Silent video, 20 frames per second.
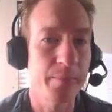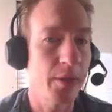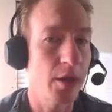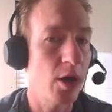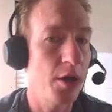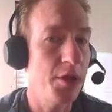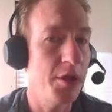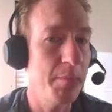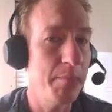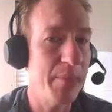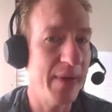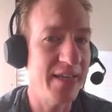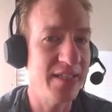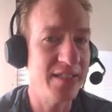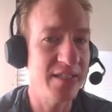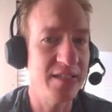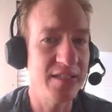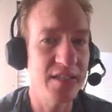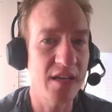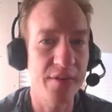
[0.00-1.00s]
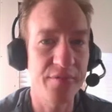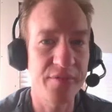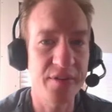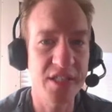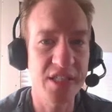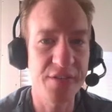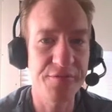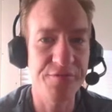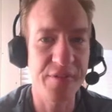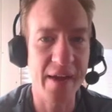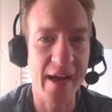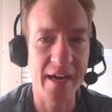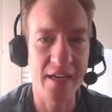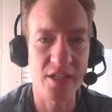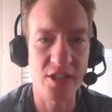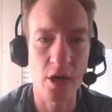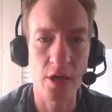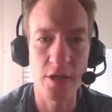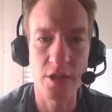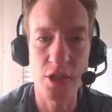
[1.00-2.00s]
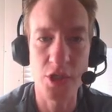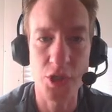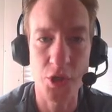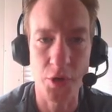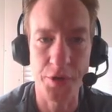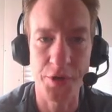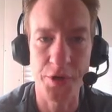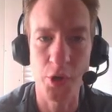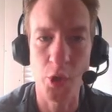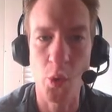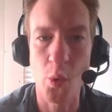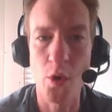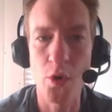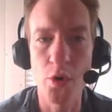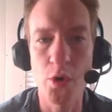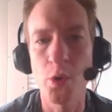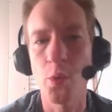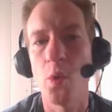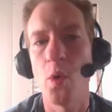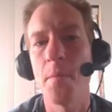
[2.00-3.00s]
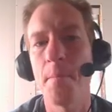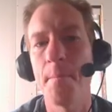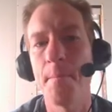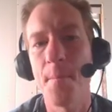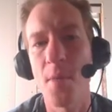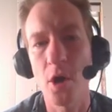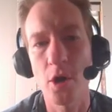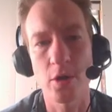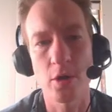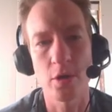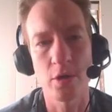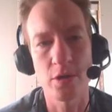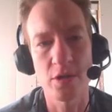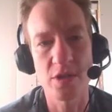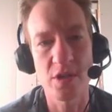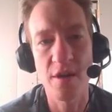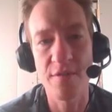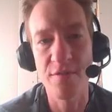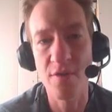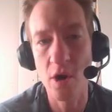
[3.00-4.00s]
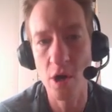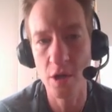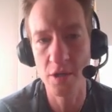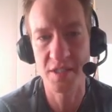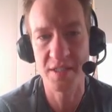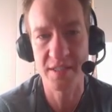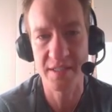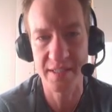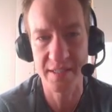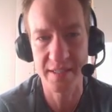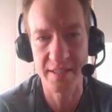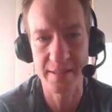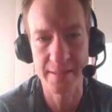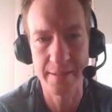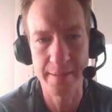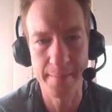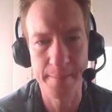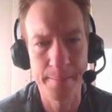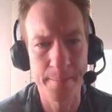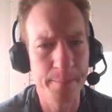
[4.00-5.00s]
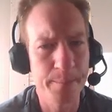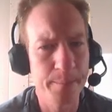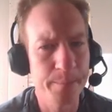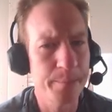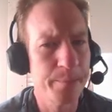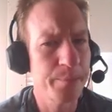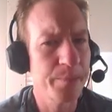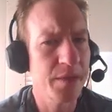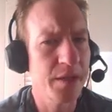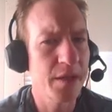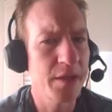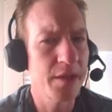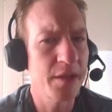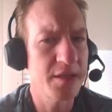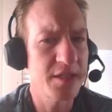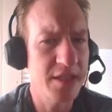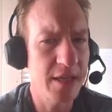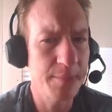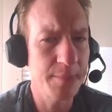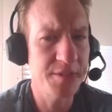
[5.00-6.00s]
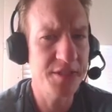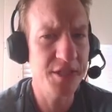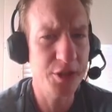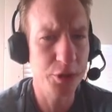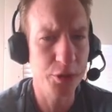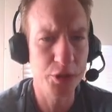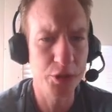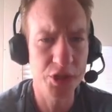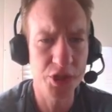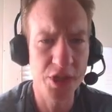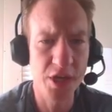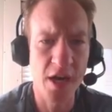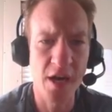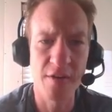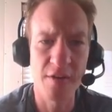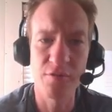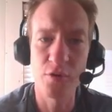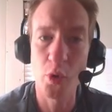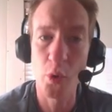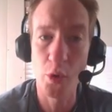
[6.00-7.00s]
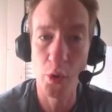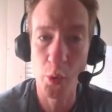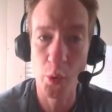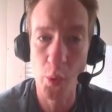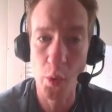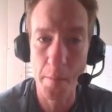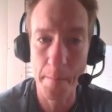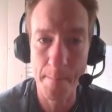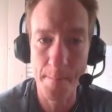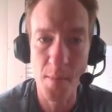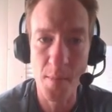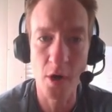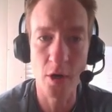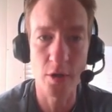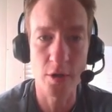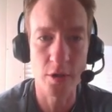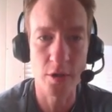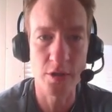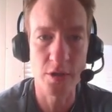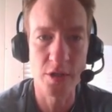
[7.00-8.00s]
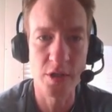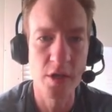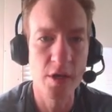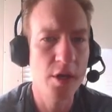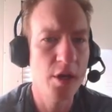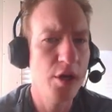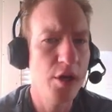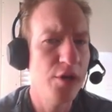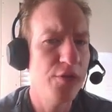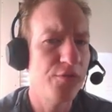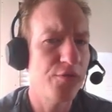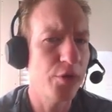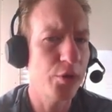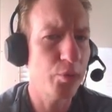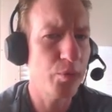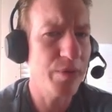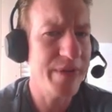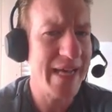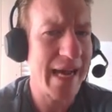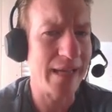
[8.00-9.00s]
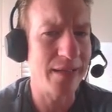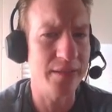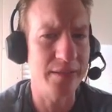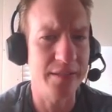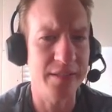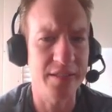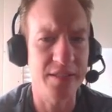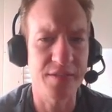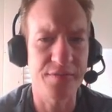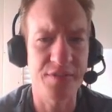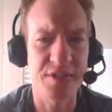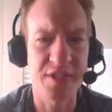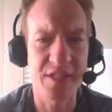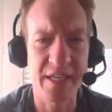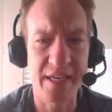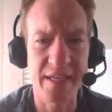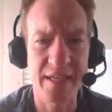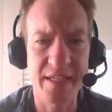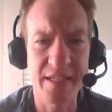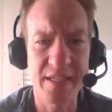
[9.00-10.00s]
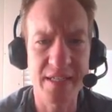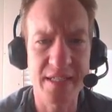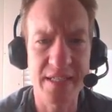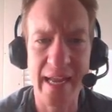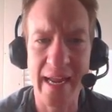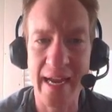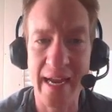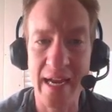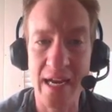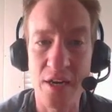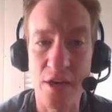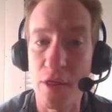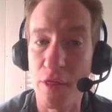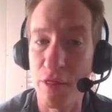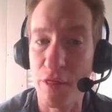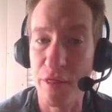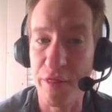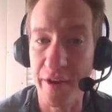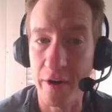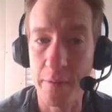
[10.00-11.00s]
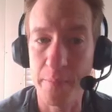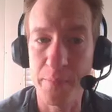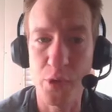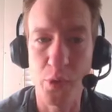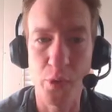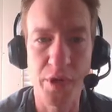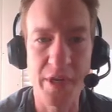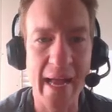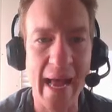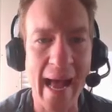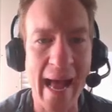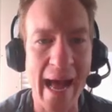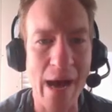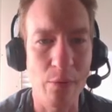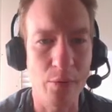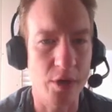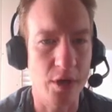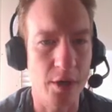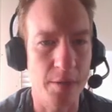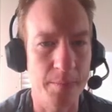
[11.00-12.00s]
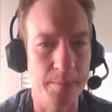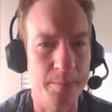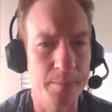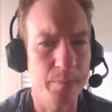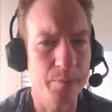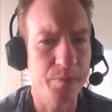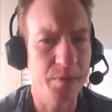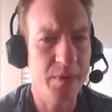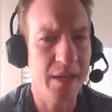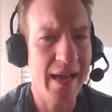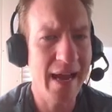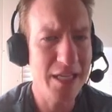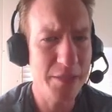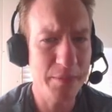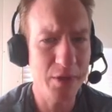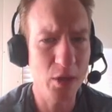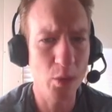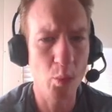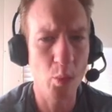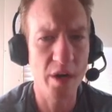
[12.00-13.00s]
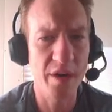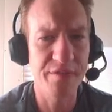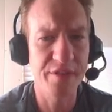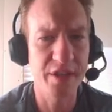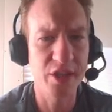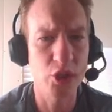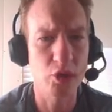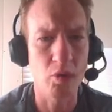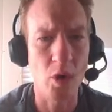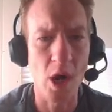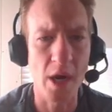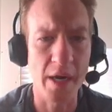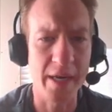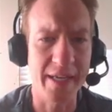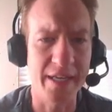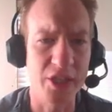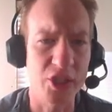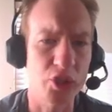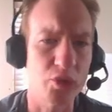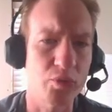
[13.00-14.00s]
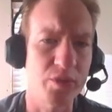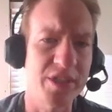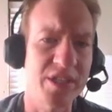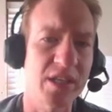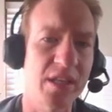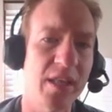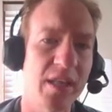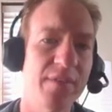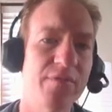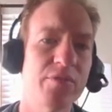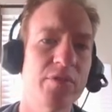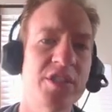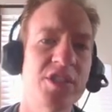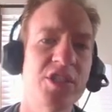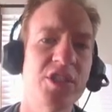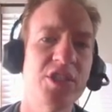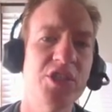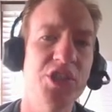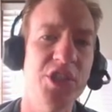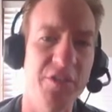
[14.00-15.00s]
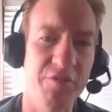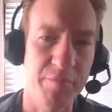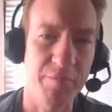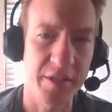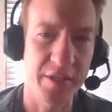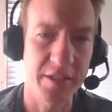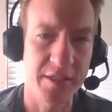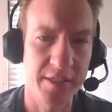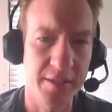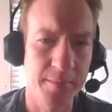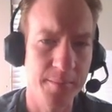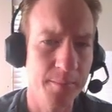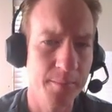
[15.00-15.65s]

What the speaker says: on the basis of its effects on certain quote-unquote markers of heart disease. The substitution of quote-unquote markers for the realities of sickness and therapeutic outcome has been one of the drug industry's cleverest achievements.